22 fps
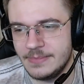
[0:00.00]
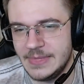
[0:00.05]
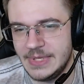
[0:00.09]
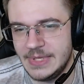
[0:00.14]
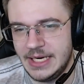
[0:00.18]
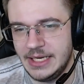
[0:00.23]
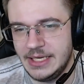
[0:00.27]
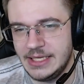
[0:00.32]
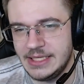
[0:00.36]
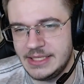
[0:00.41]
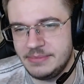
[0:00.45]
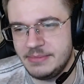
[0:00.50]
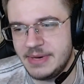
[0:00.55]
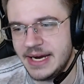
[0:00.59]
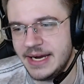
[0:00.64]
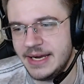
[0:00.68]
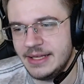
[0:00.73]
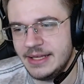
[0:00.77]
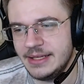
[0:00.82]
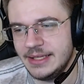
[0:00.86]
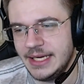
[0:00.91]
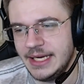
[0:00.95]
And he
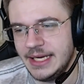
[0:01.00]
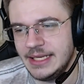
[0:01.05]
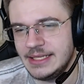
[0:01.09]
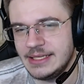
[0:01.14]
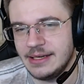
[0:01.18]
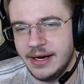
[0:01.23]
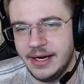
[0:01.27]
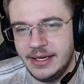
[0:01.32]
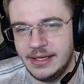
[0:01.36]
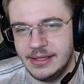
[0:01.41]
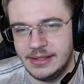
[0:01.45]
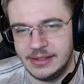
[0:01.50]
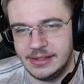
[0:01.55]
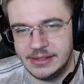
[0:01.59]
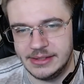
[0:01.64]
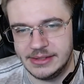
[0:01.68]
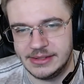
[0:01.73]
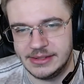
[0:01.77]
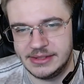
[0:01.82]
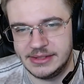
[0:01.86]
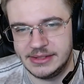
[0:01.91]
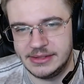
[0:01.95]
smile and
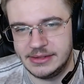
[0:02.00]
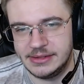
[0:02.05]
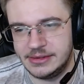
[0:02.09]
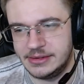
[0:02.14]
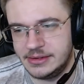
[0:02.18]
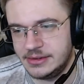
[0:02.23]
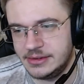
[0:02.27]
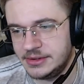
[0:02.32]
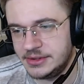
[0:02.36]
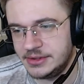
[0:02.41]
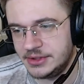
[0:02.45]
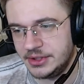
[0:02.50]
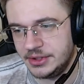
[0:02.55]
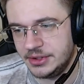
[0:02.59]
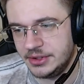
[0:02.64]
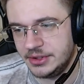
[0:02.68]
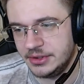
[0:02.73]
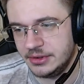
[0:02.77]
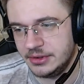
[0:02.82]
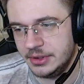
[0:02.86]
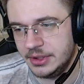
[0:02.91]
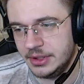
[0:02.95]
titles start
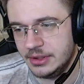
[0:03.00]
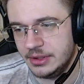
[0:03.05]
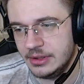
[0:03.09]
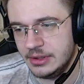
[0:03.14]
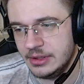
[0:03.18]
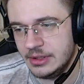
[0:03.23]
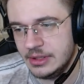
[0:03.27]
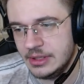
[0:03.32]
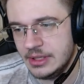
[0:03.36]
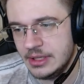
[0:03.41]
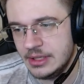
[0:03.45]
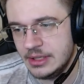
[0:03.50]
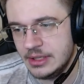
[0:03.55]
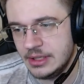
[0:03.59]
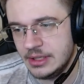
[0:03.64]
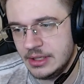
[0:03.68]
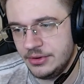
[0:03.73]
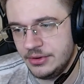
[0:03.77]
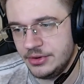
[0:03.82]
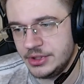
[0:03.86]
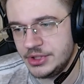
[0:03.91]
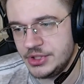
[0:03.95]
going.
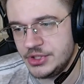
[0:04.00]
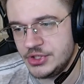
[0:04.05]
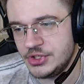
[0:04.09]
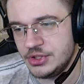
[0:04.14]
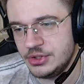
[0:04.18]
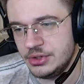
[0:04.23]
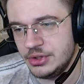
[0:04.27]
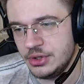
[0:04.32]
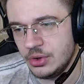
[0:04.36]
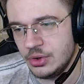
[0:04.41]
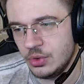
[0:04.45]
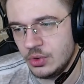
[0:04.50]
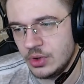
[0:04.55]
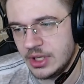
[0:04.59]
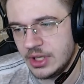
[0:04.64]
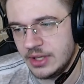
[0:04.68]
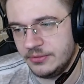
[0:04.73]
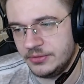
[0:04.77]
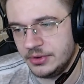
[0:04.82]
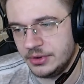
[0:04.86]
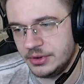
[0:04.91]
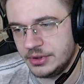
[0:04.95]
And there's no
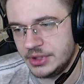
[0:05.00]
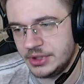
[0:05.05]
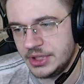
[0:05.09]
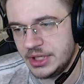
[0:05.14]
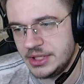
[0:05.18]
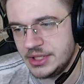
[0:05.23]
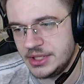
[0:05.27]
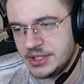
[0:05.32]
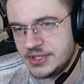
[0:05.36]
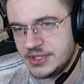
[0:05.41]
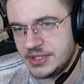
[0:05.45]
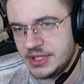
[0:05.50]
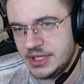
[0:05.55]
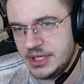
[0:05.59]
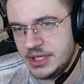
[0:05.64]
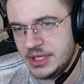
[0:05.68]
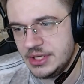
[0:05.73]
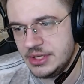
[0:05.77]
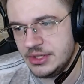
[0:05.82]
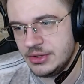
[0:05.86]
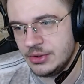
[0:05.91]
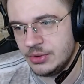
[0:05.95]
after credit
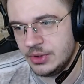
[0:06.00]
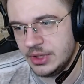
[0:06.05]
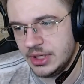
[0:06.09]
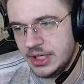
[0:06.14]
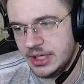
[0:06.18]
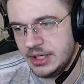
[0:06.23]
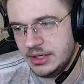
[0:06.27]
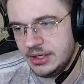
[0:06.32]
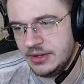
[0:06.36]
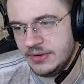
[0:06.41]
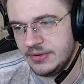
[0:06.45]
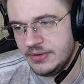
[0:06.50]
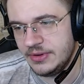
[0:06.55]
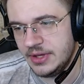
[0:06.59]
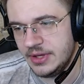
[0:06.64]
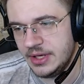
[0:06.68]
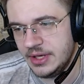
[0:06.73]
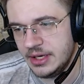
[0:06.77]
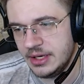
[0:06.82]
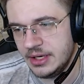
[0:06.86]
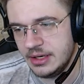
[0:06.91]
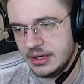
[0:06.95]
scene, no
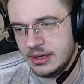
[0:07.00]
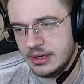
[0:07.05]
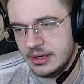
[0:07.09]
anything.